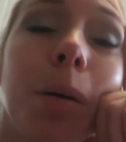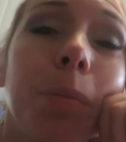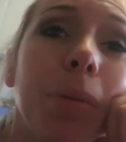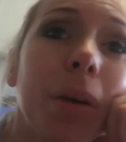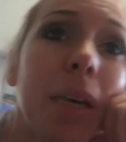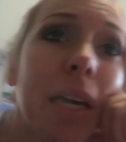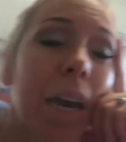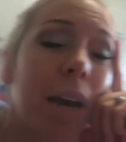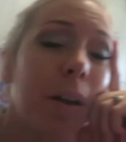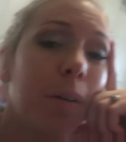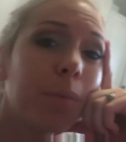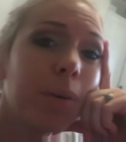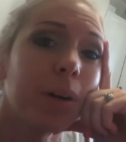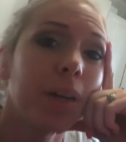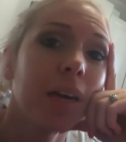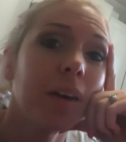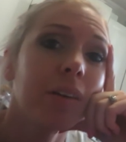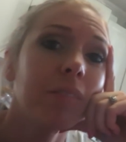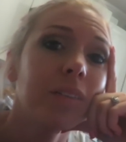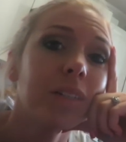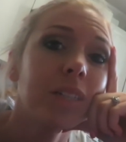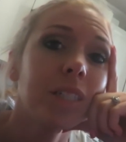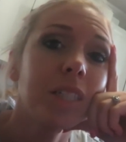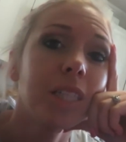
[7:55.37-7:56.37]
but yeah,
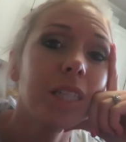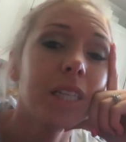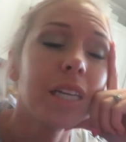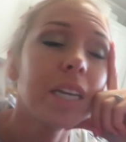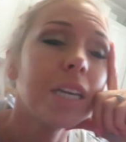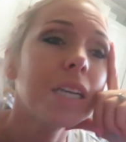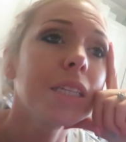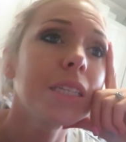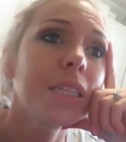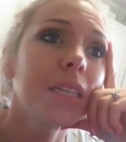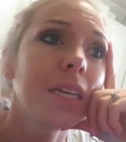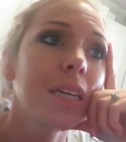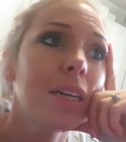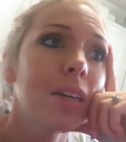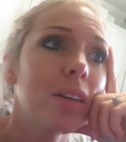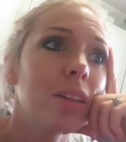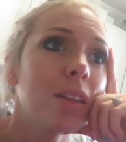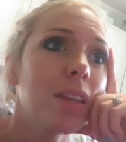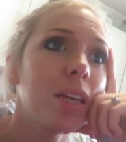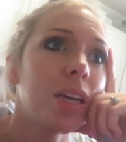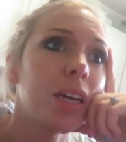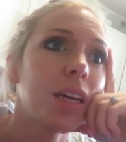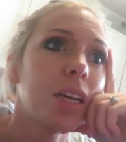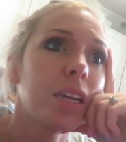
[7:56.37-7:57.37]
whenever she gets here,
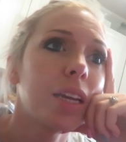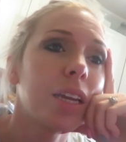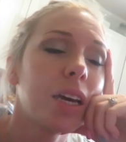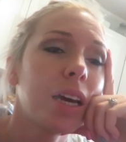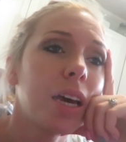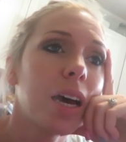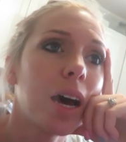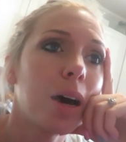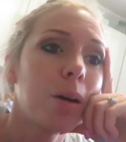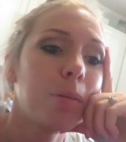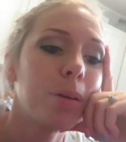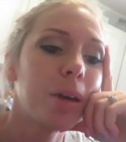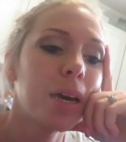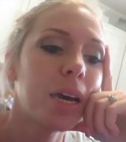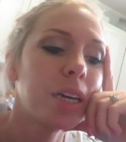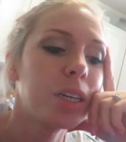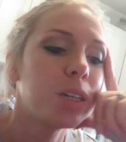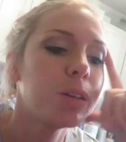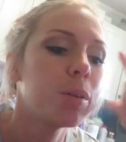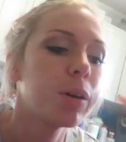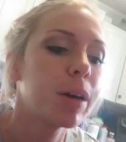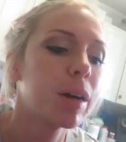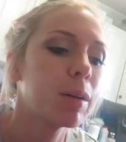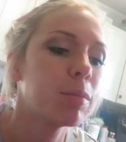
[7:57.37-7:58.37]
then I'll be
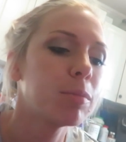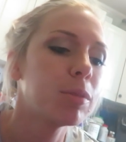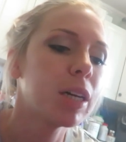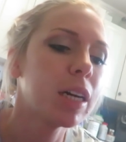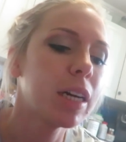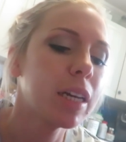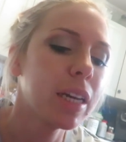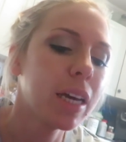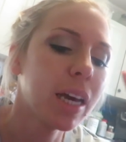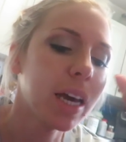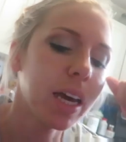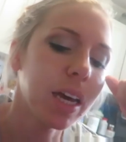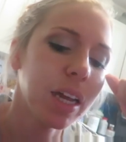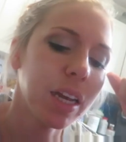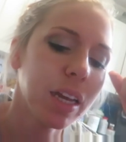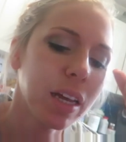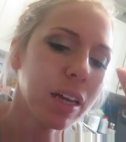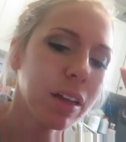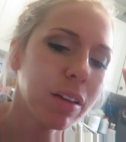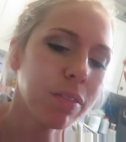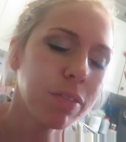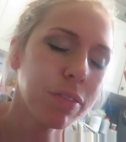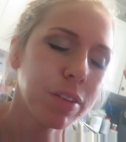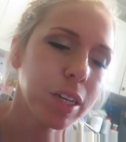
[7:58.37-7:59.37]
headed to work. I'm trying to
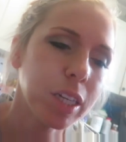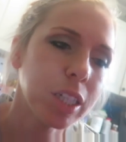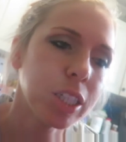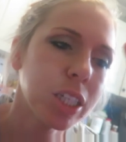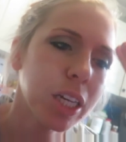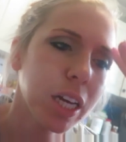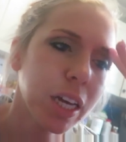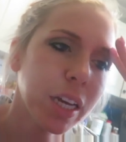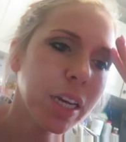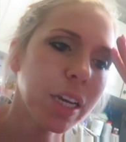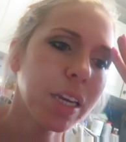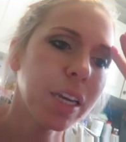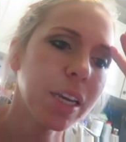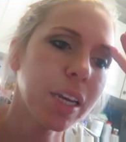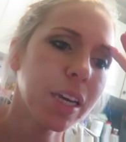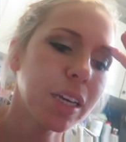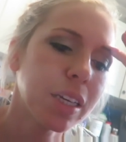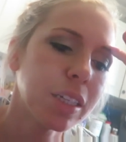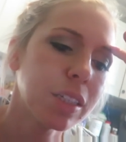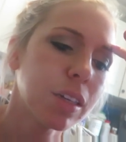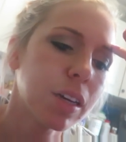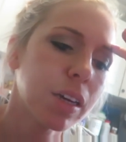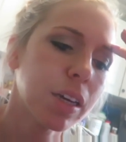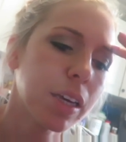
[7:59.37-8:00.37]
edit, finish
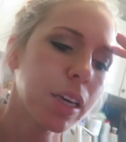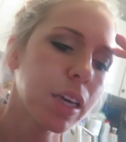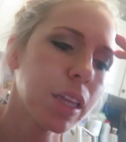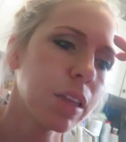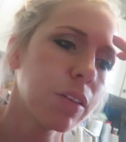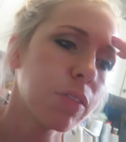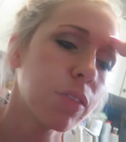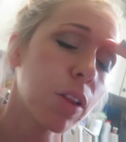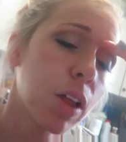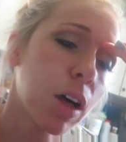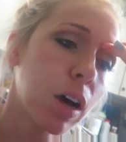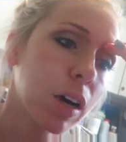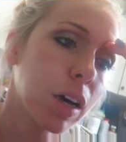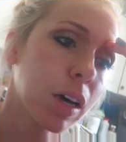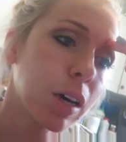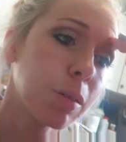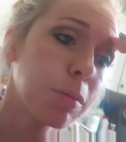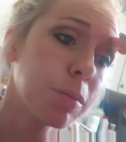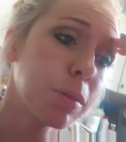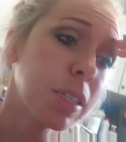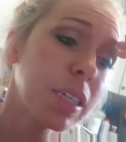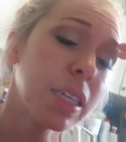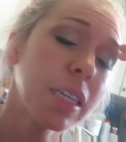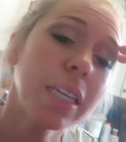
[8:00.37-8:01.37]
editing so I can get the vlog
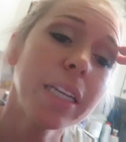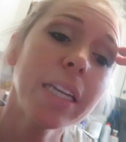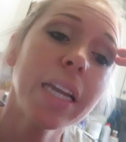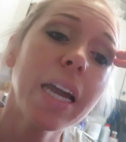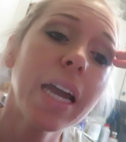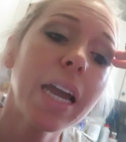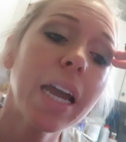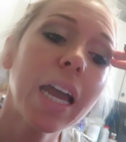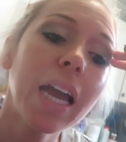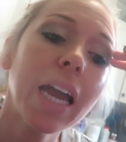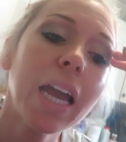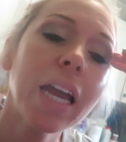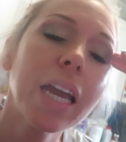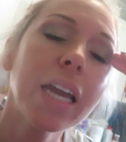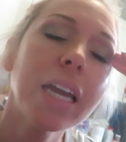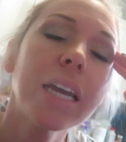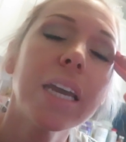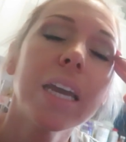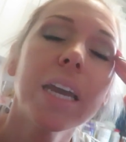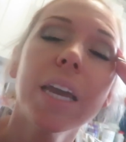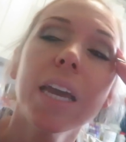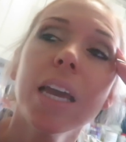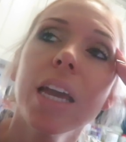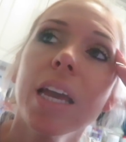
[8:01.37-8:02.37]
up today.
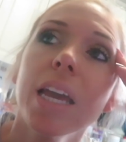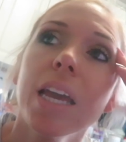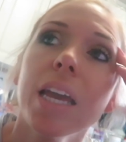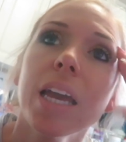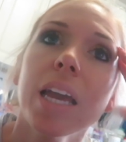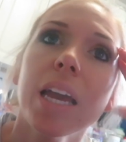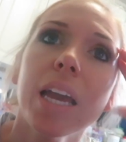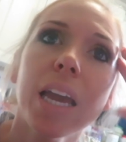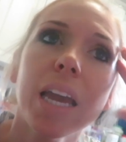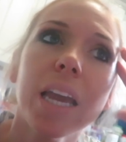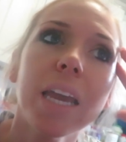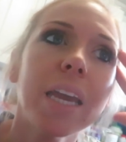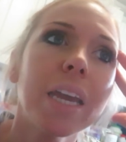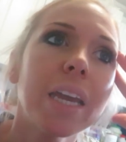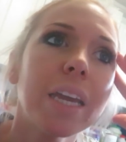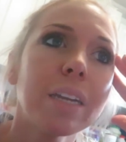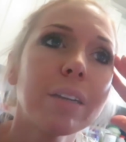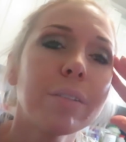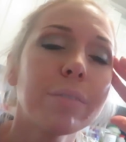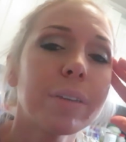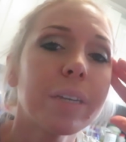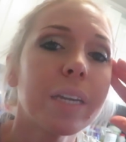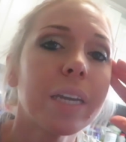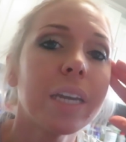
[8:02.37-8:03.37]

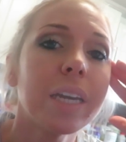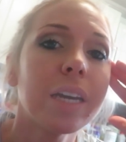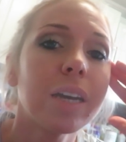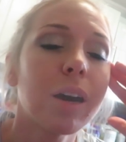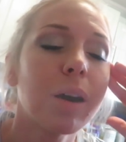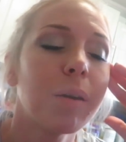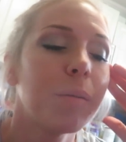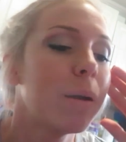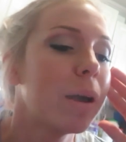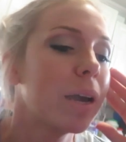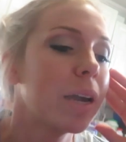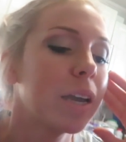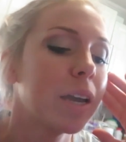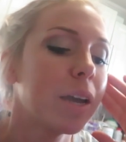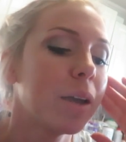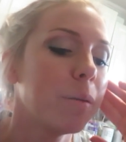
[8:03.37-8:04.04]
And we're getting caught back